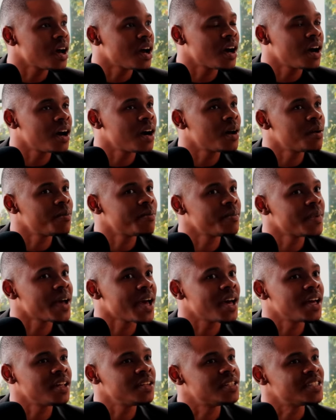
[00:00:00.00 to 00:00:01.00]

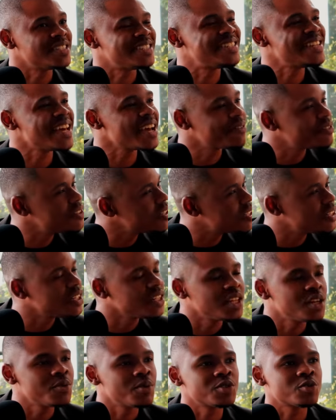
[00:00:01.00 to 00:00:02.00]
And
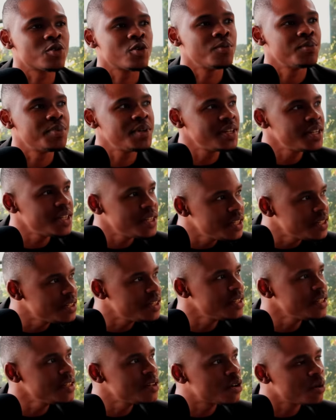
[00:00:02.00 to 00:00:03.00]
definitely he was
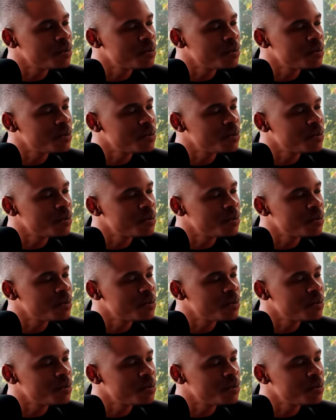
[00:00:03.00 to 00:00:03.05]
completely,